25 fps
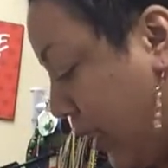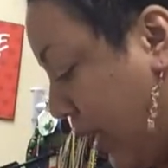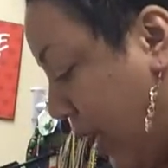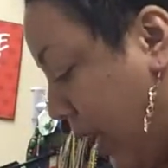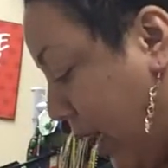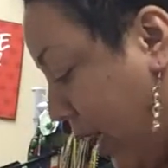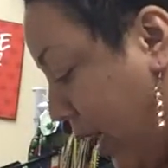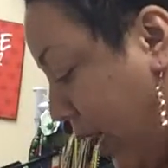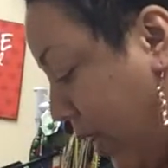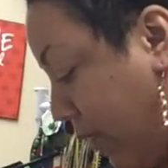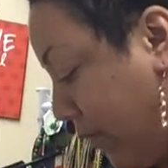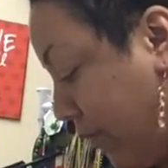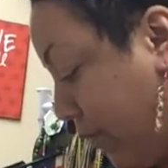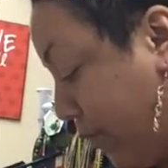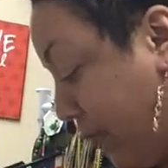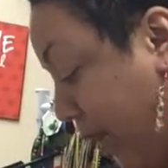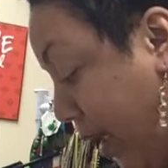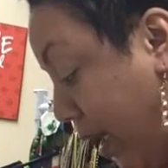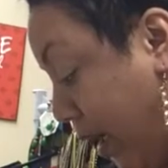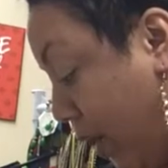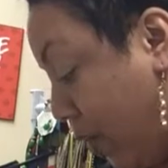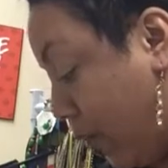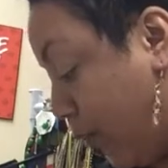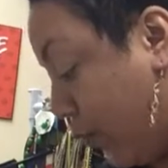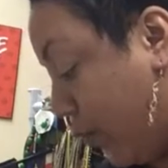that I have
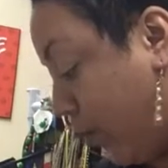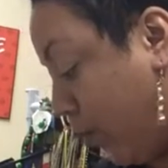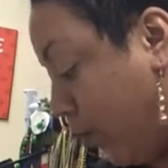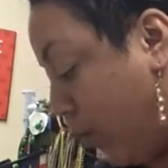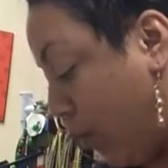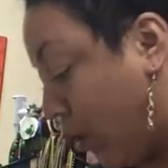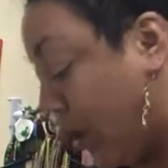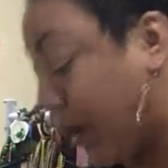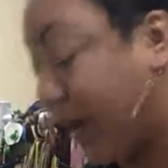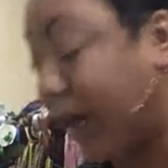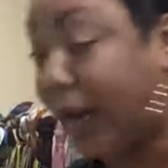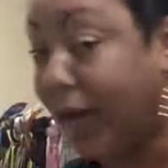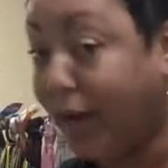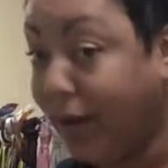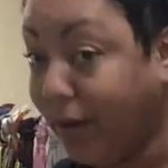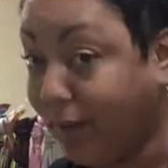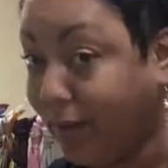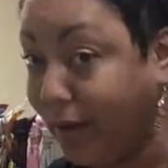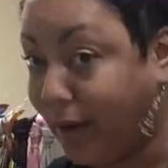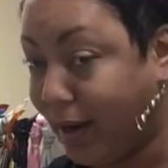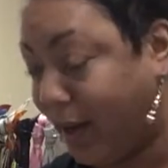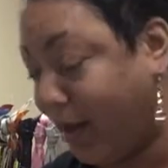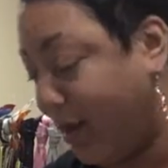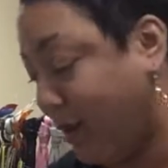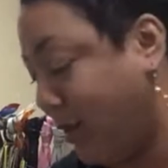found for
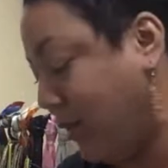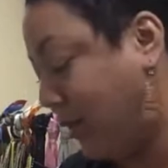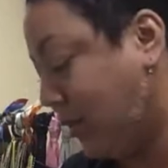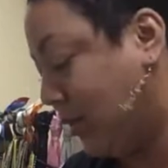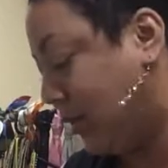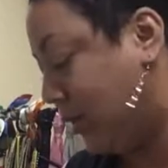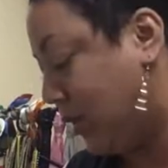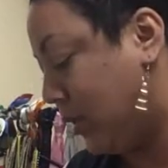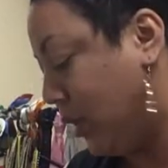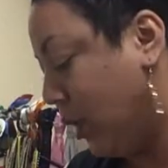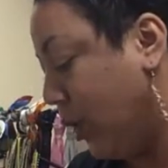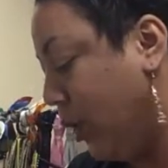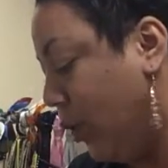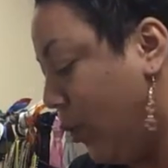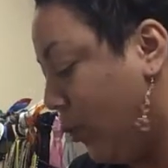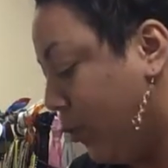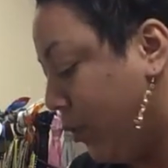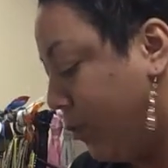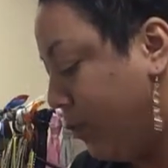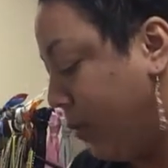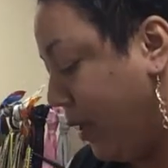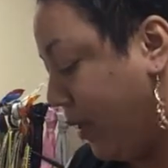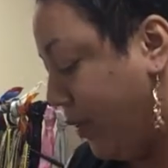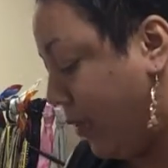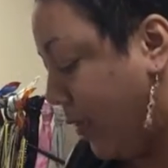earrings
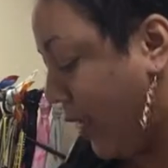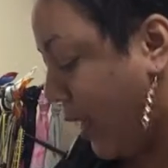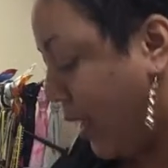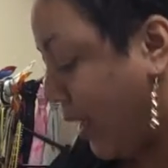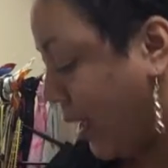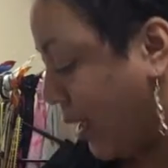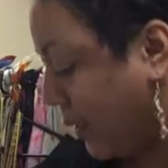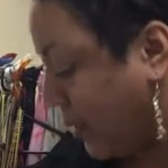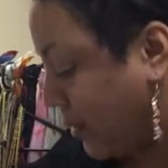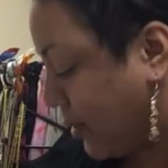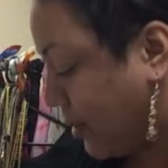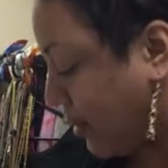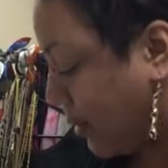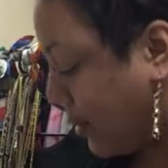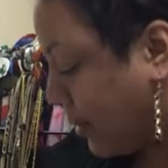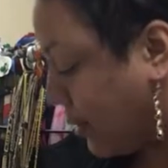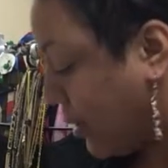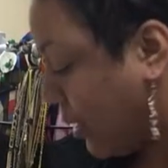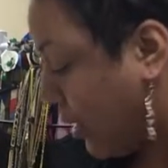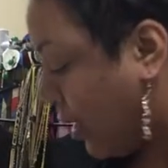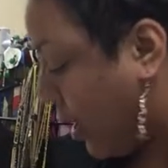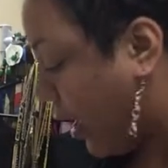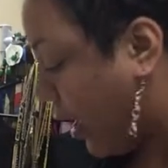would be this.